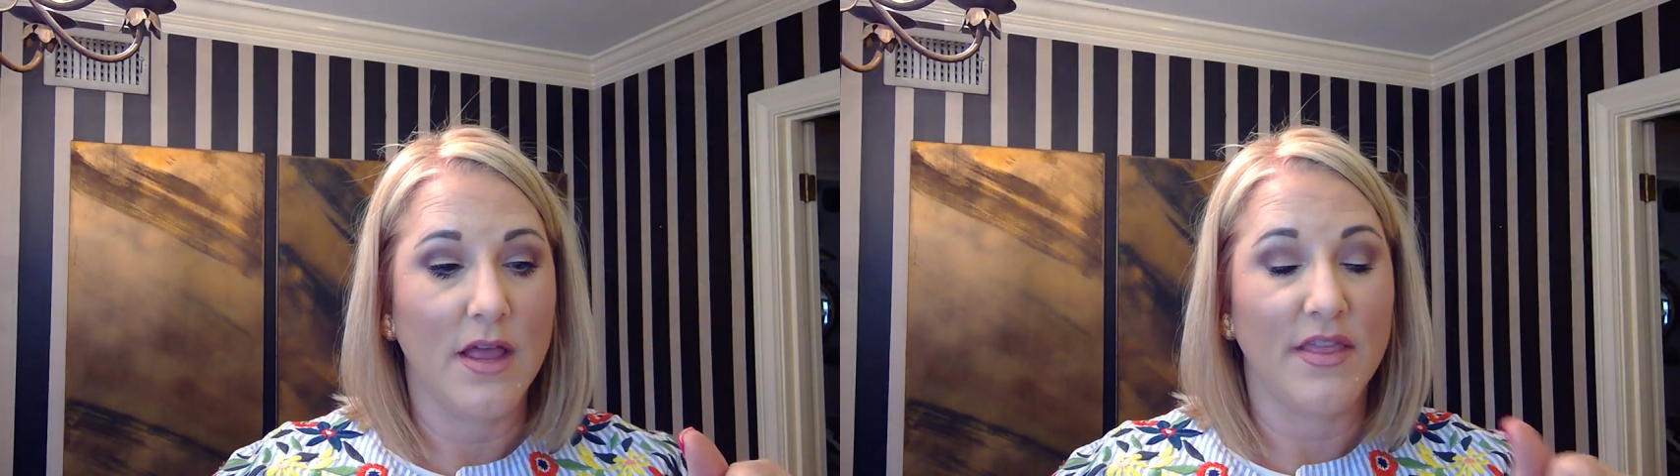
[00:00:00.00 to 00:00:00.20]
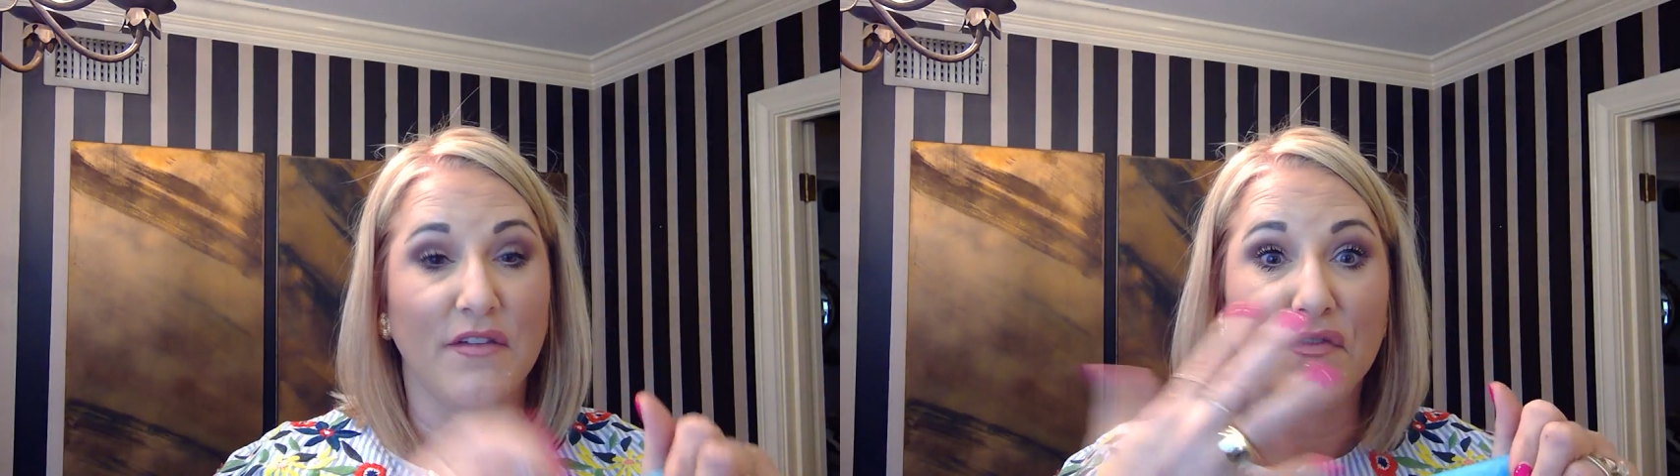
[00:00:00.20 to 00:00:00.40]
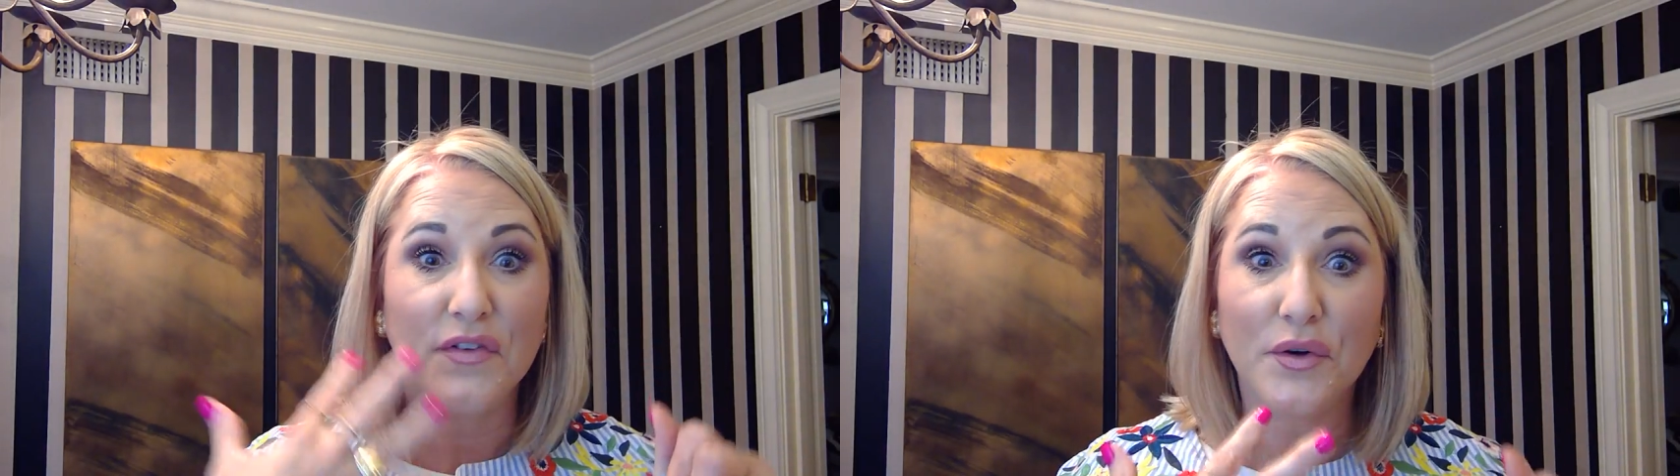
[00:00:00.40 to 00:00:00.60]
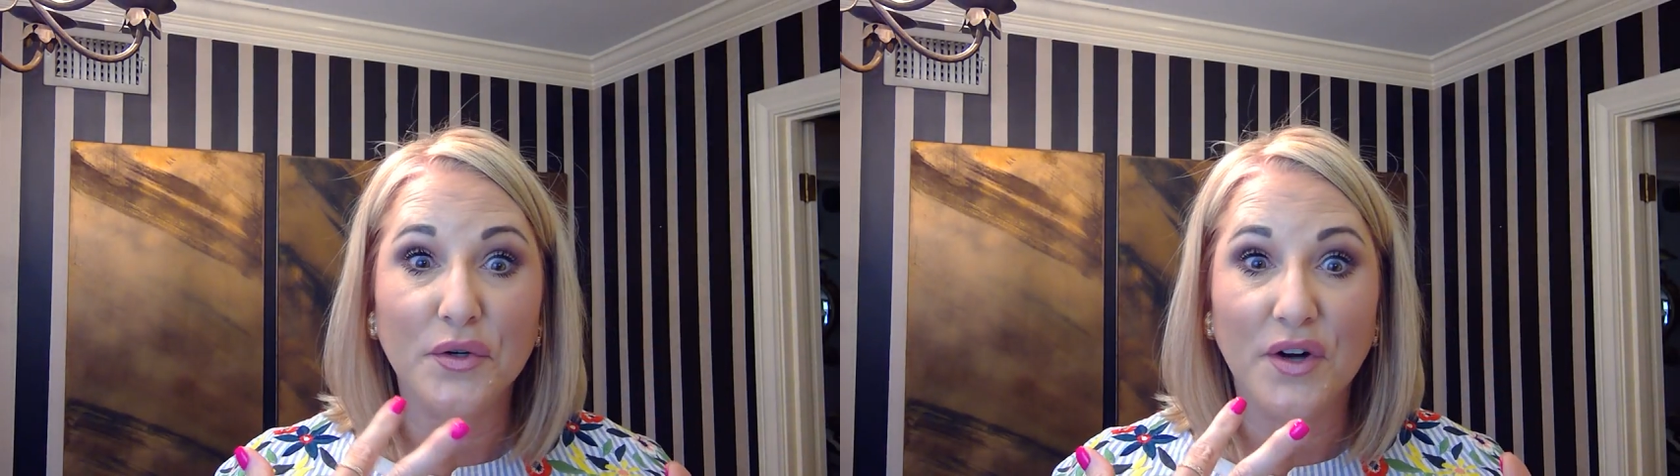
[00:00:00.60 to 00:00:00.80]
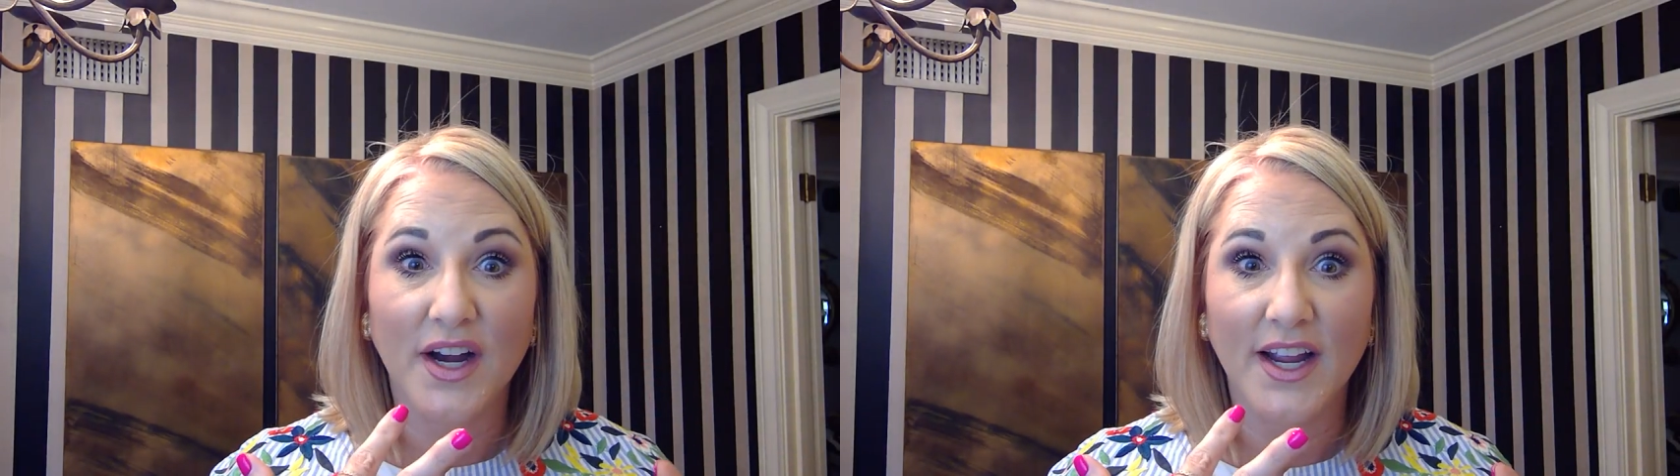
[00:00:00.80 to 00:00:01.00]
They feel
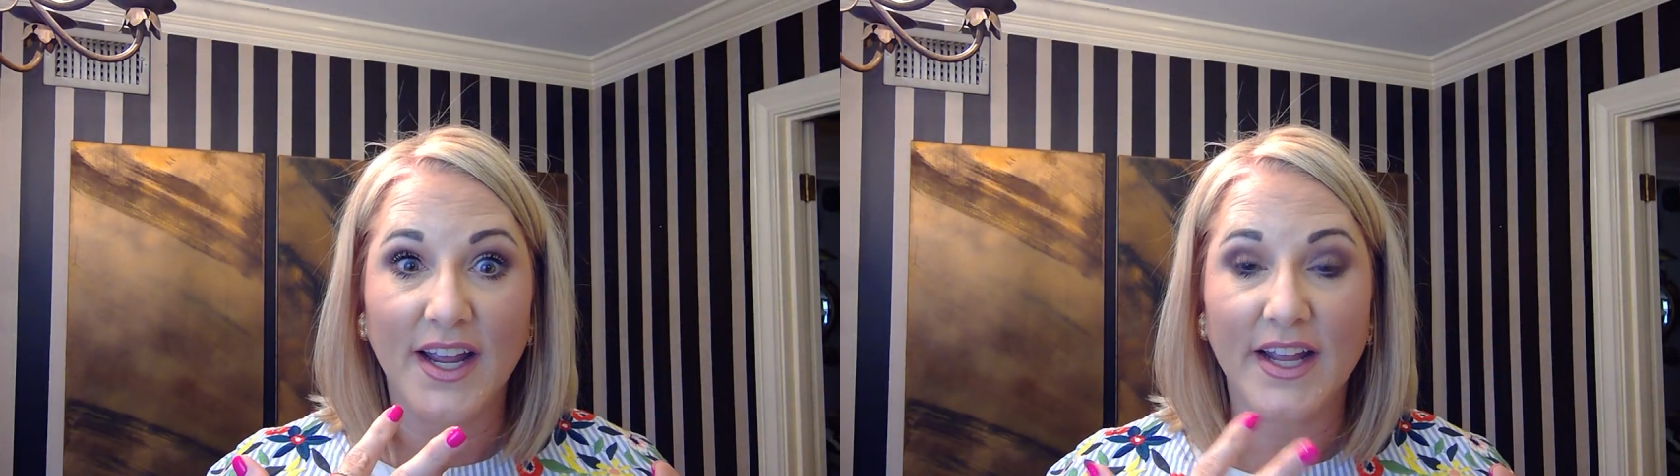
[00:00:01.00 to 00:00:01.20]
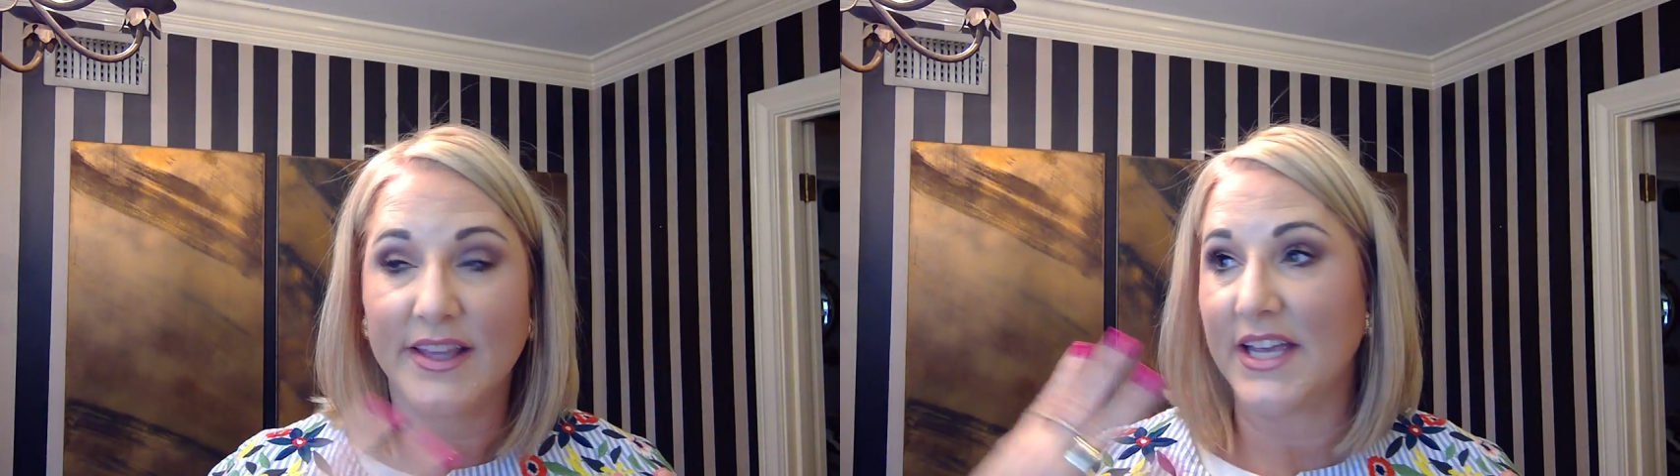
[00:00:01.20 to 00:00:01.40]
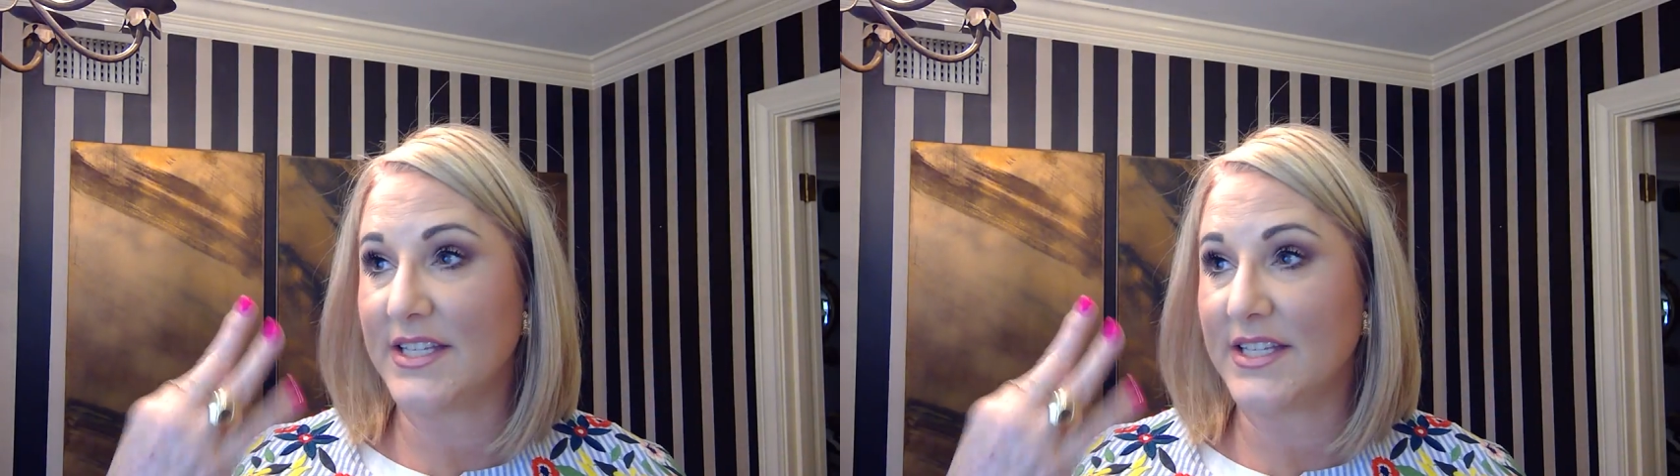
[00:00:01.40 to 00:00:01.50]
great. They